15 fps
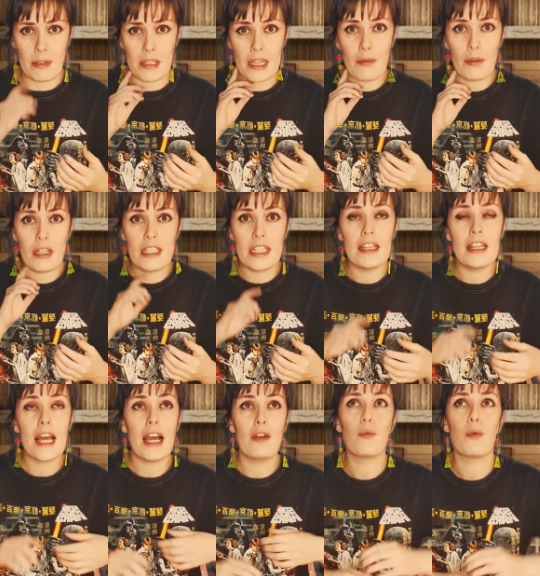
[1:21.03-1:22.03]
Now, we did
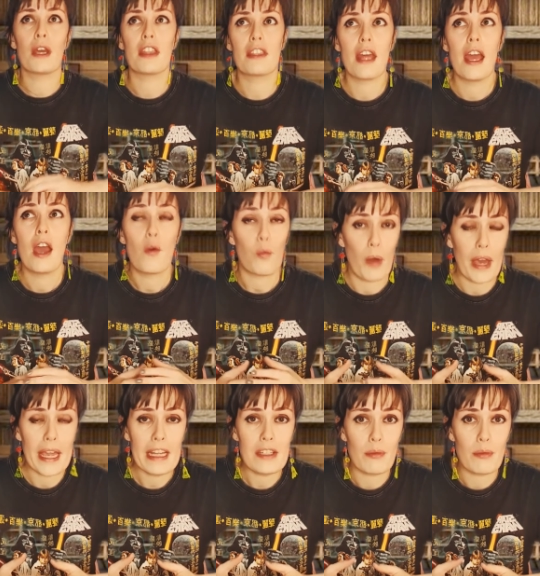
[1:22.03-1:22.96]
that with weight,